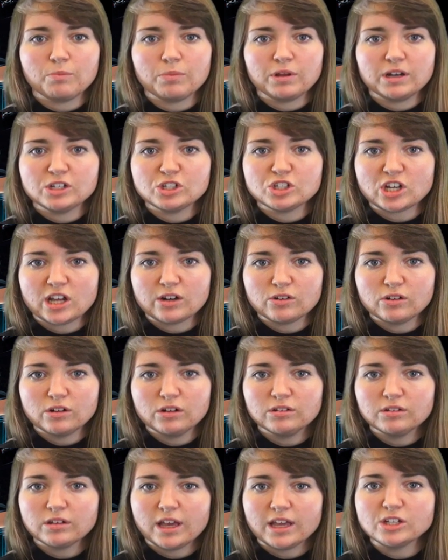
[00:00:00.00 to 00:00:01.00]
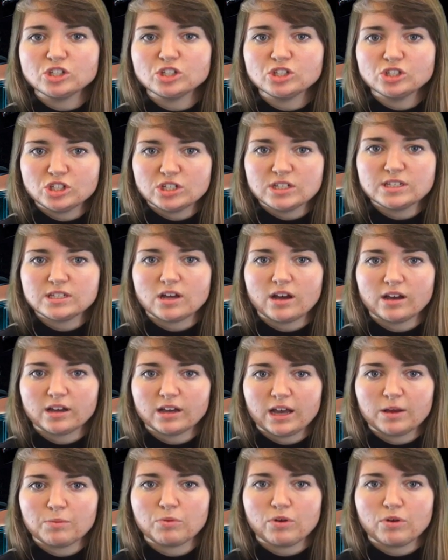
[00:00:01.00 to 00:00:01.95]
but in general, H&G sockeye